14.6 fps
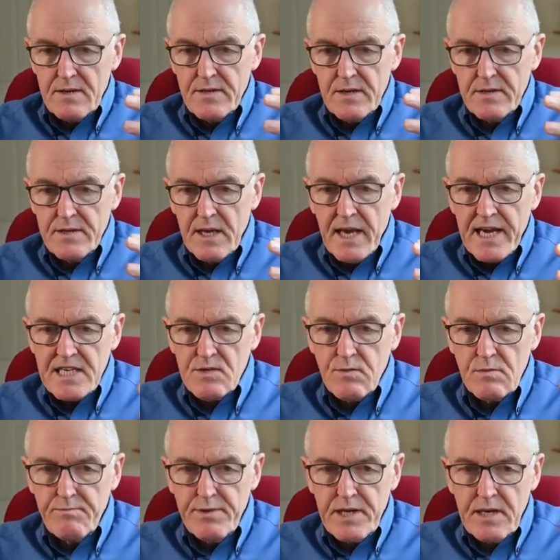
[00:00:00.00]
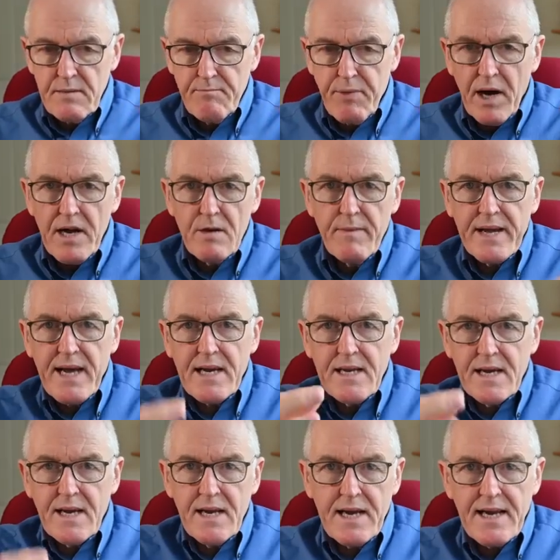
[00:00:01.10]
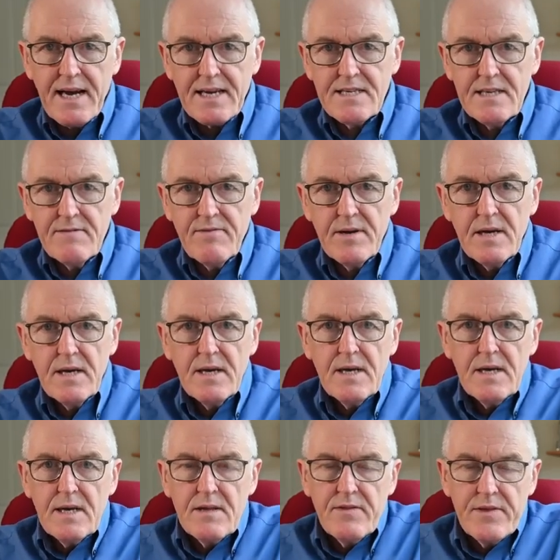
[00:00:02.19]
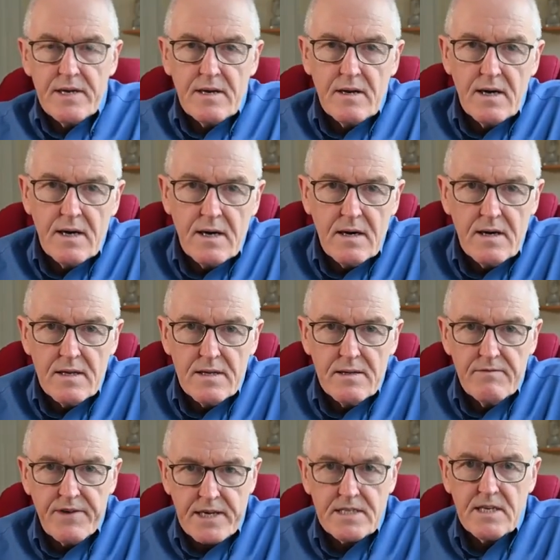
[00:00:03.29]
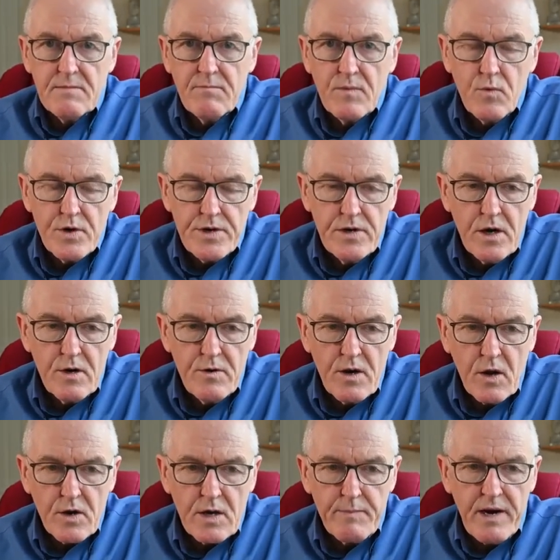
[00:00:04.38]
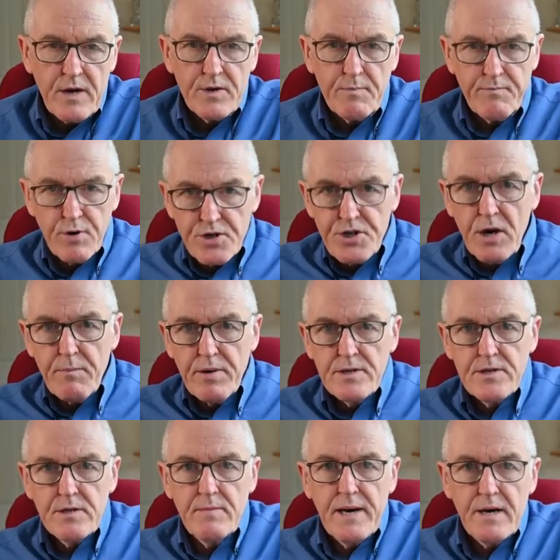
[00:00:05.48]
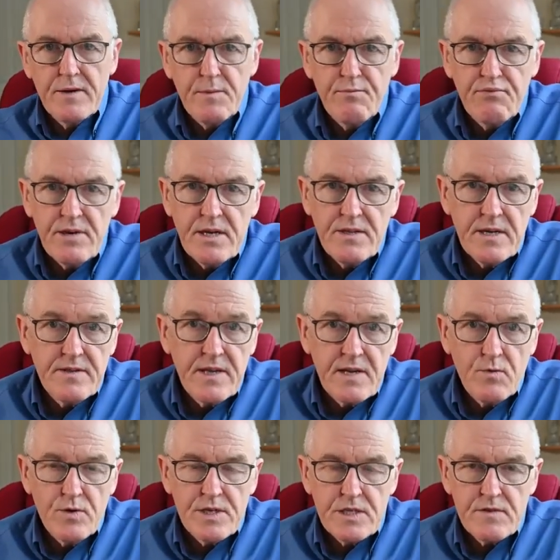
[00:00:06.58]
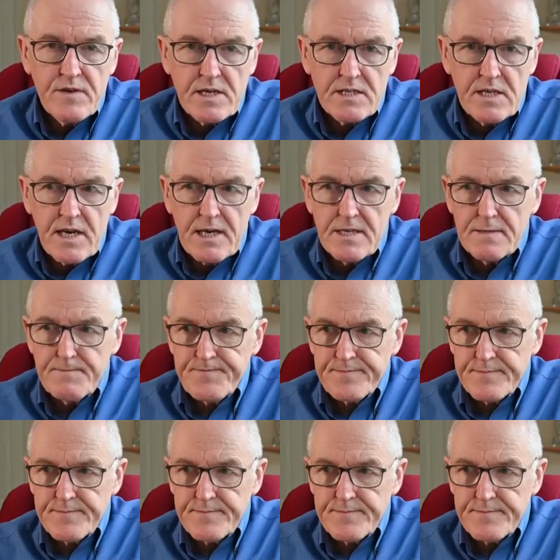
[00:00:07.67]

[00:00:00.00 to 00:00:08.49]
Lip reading: the legs would be biomechanically inactive. The victim would no longer be able to push up to be able to breathe, and they would asphyxiate,